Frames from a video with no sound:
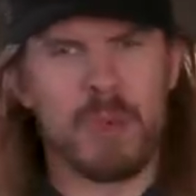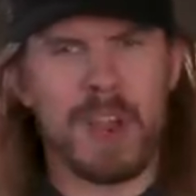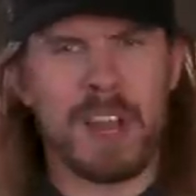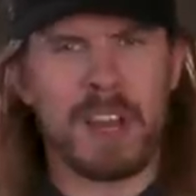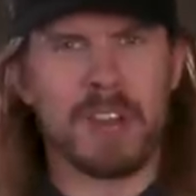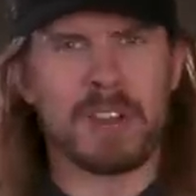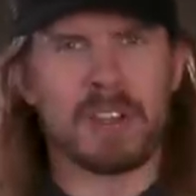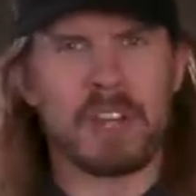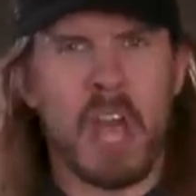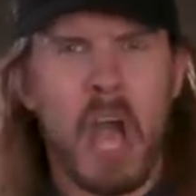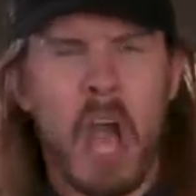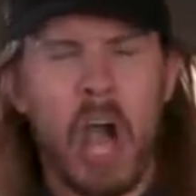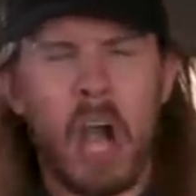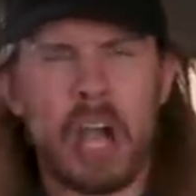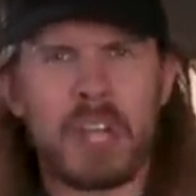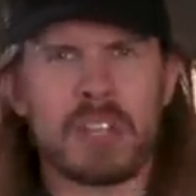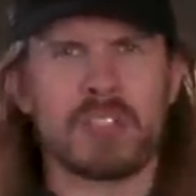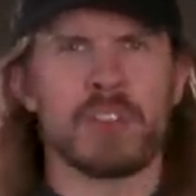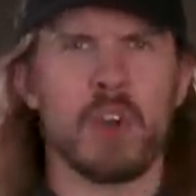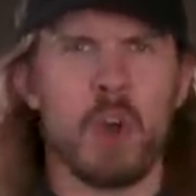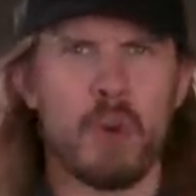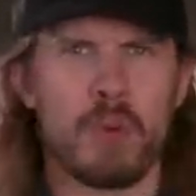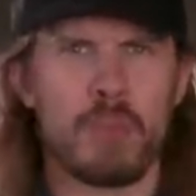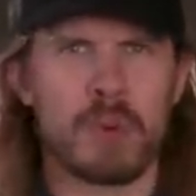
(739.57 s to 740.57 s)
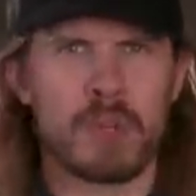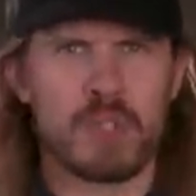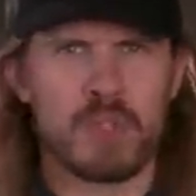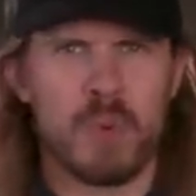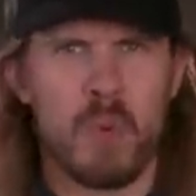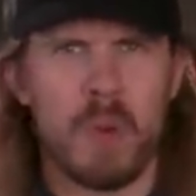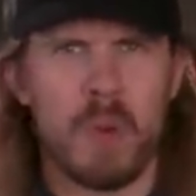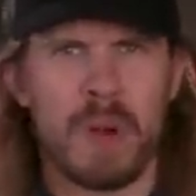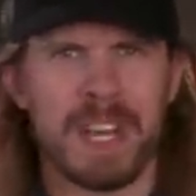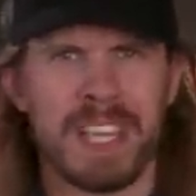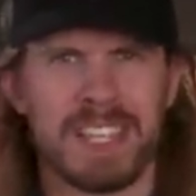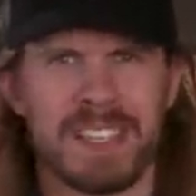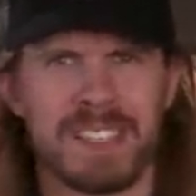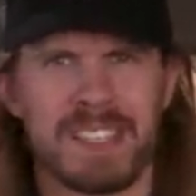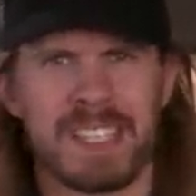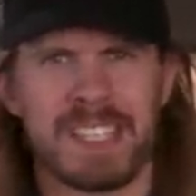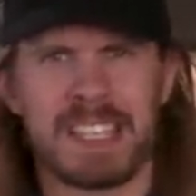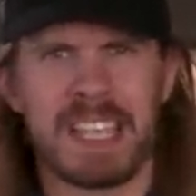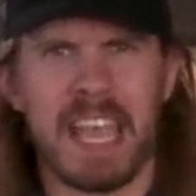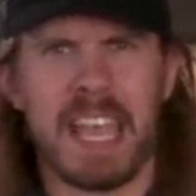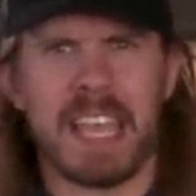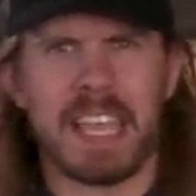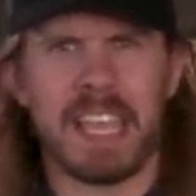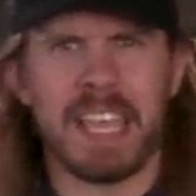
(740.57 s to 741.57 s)
Record, October
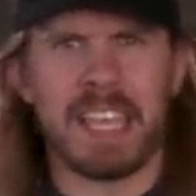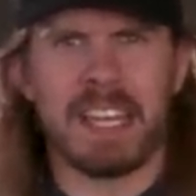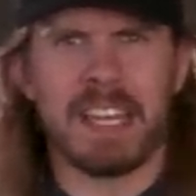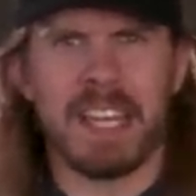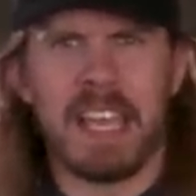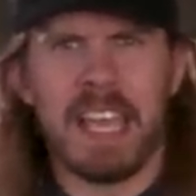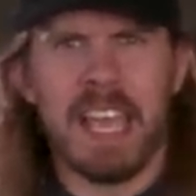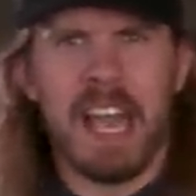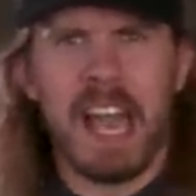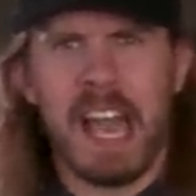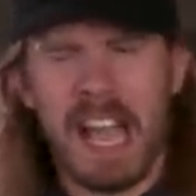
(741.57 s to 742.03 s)
22nd.